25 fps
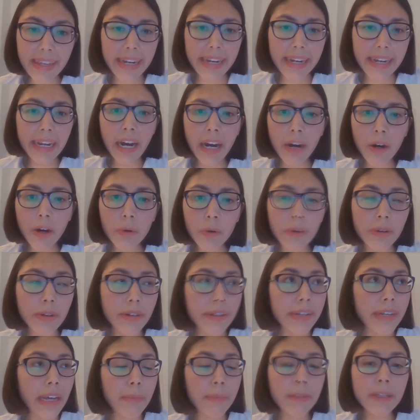And now
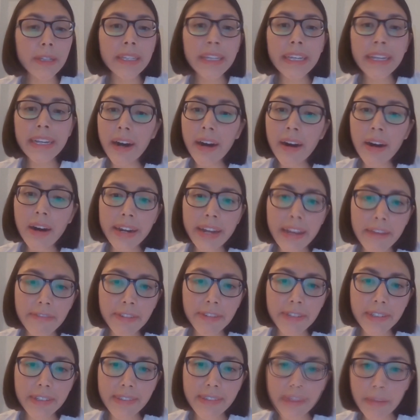doubly hard
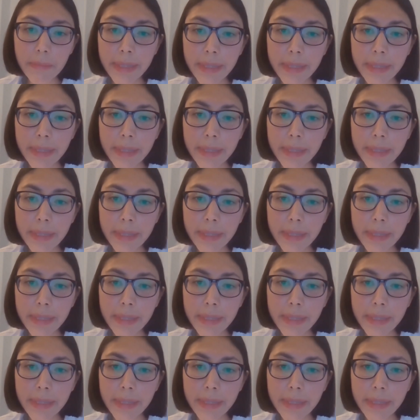efforts are